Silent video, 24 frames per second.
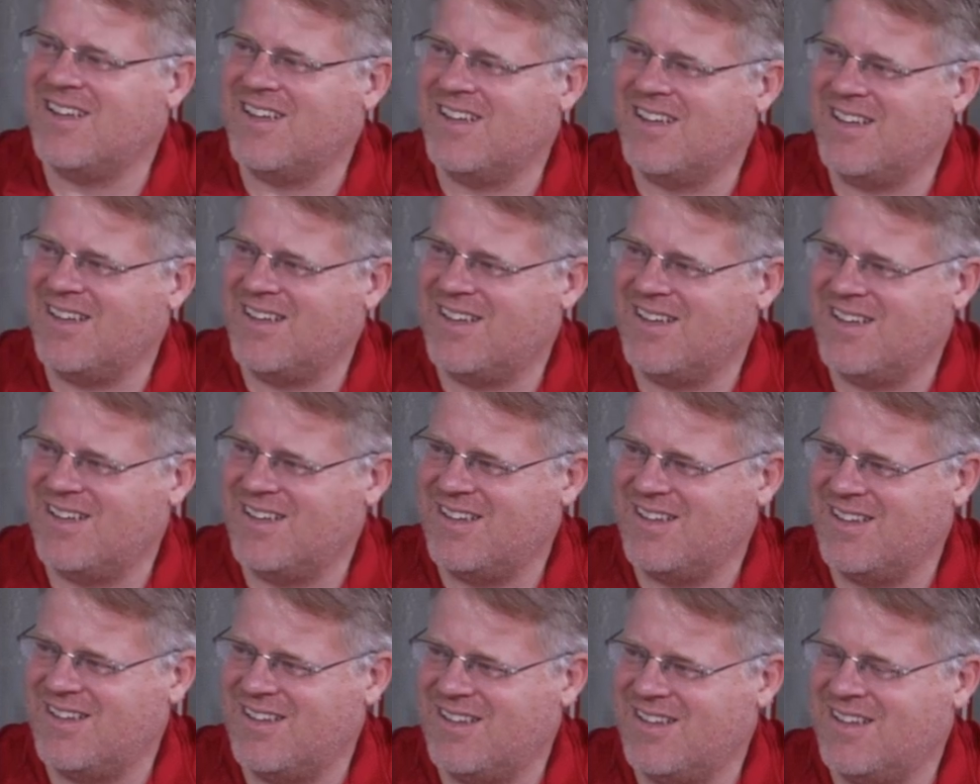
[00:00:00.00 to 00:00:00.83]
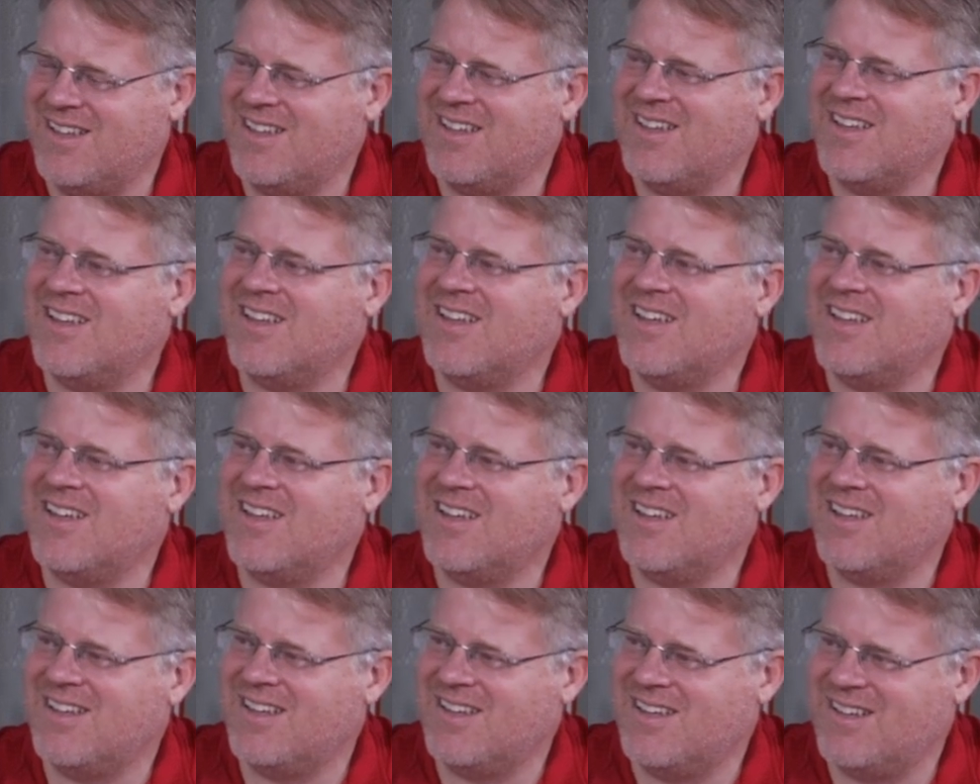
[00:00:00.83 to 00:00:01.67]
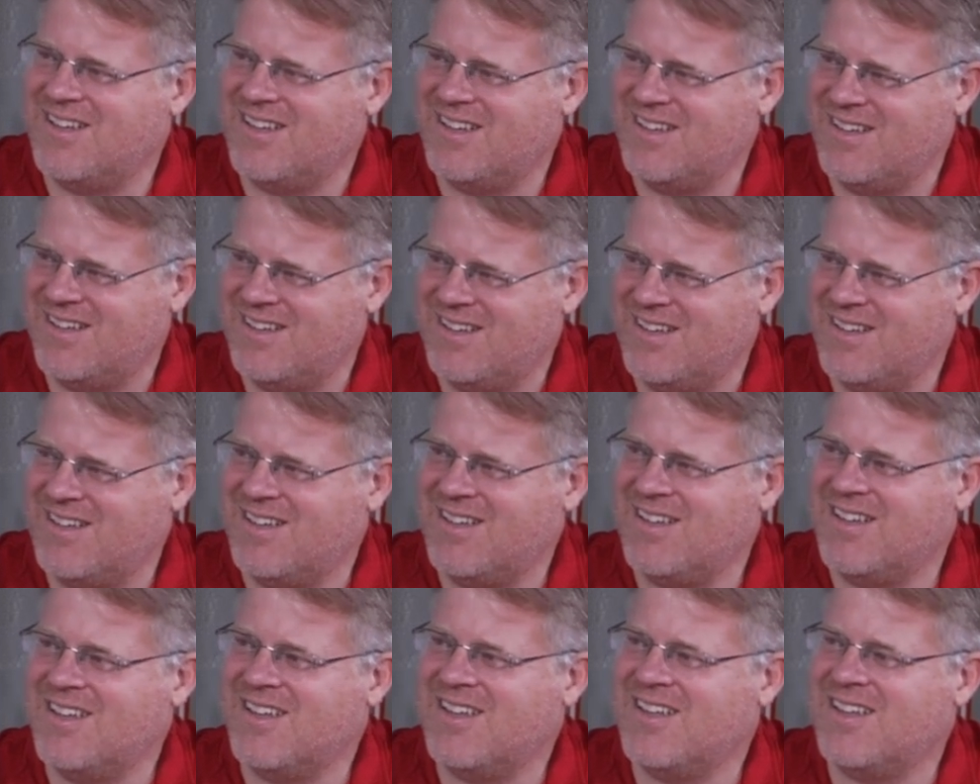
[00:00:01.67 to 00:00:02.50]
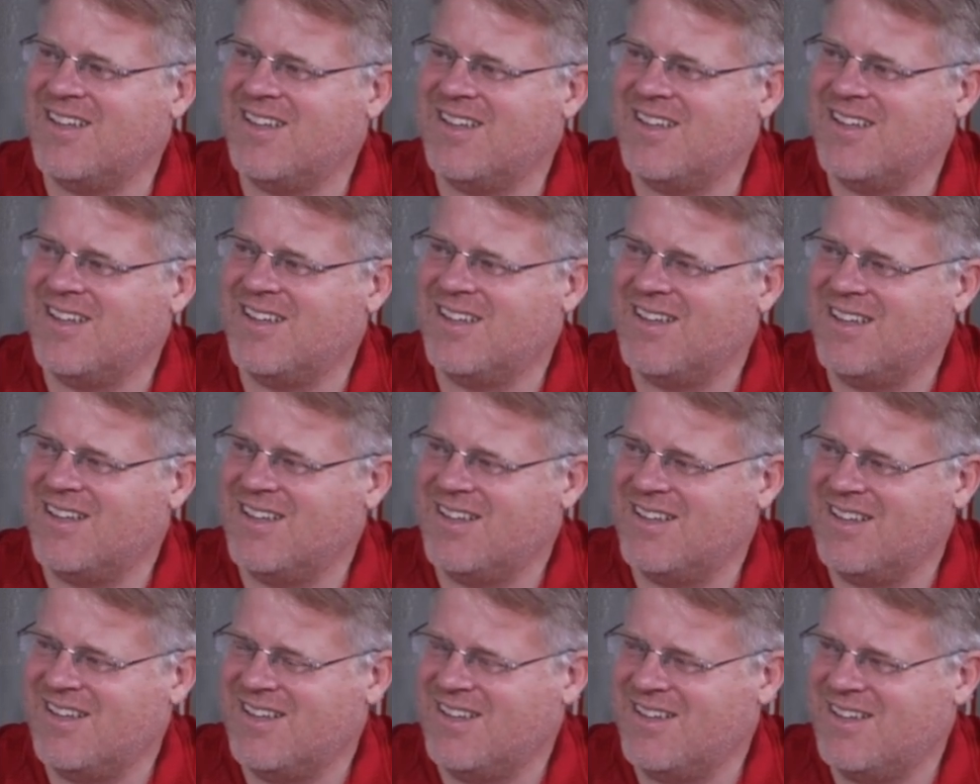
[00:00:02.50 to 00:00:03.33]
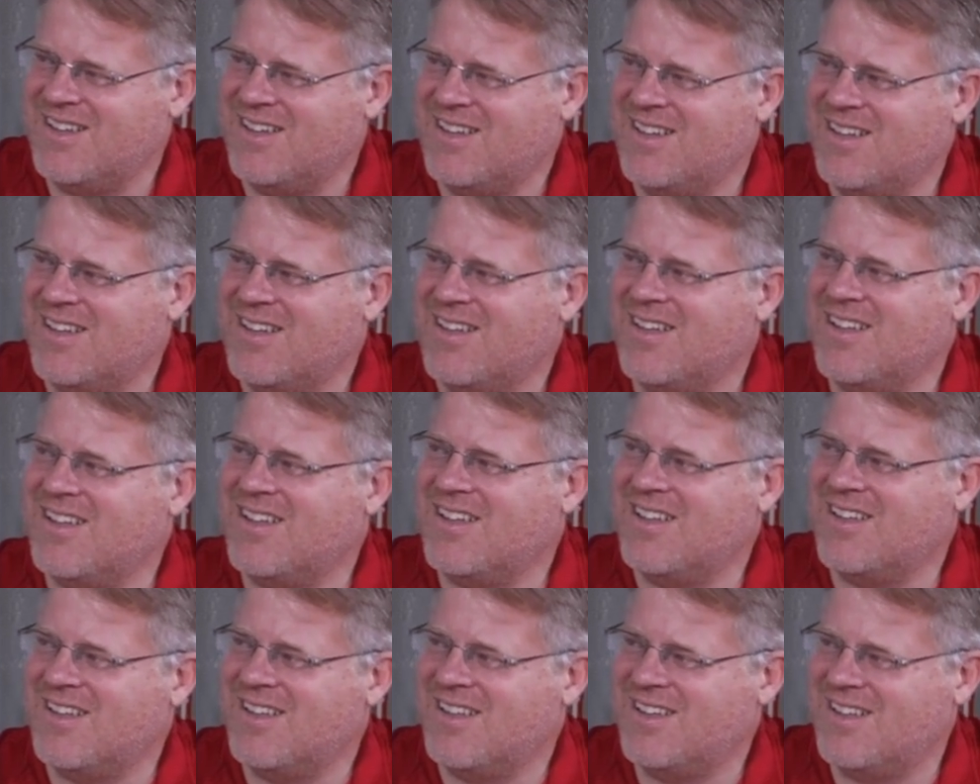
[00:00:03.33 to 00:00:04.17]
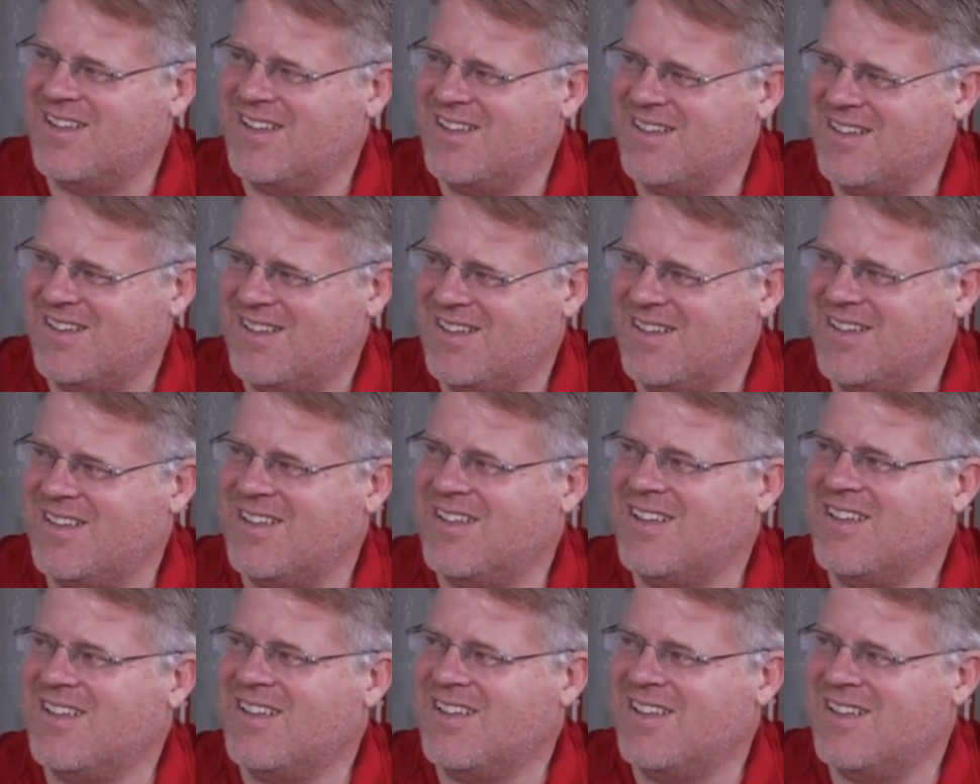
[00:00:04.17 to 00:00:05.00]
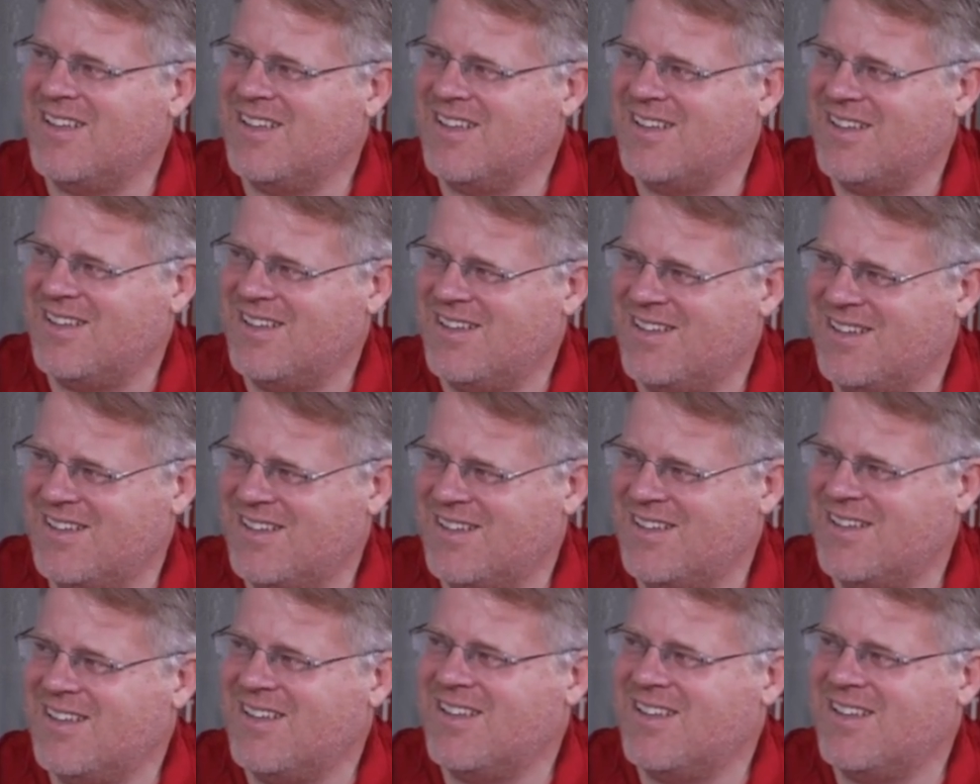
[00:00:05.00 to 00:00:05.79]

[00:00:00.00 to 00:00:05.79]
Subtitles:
(silent)